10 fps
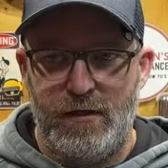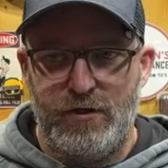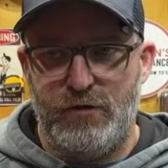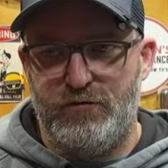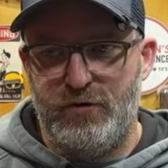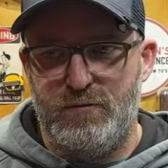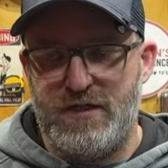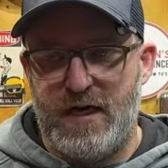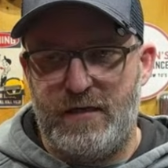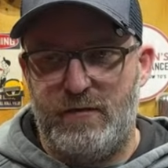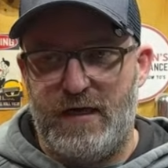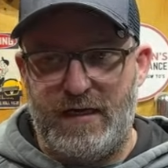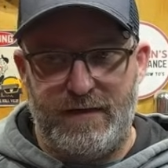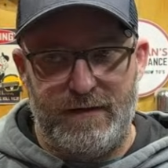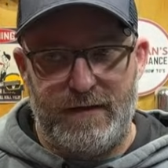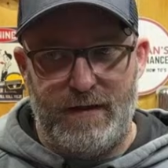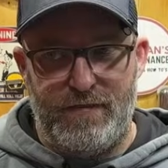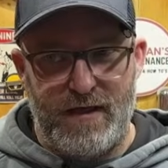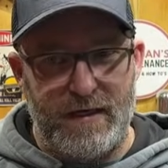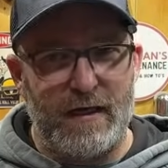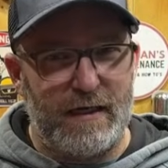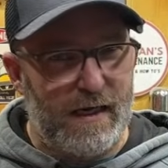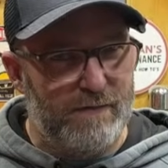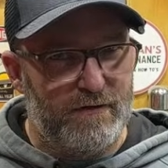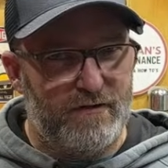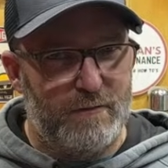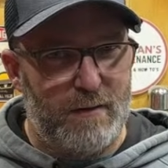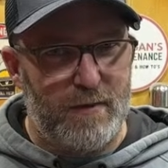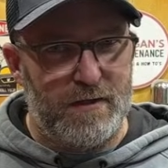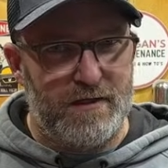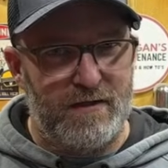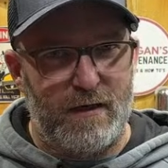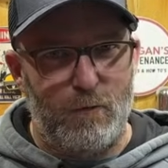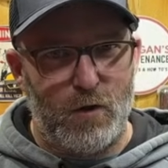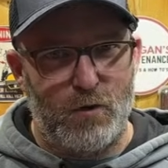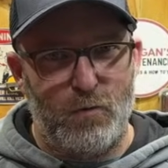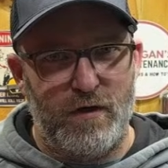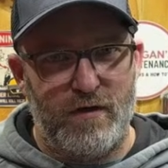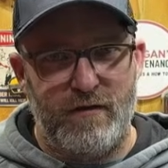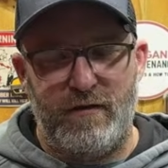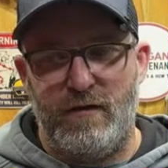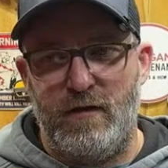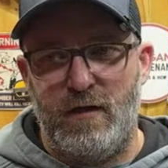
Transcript: YouTube channel. I think I gave it to my buddy that I work with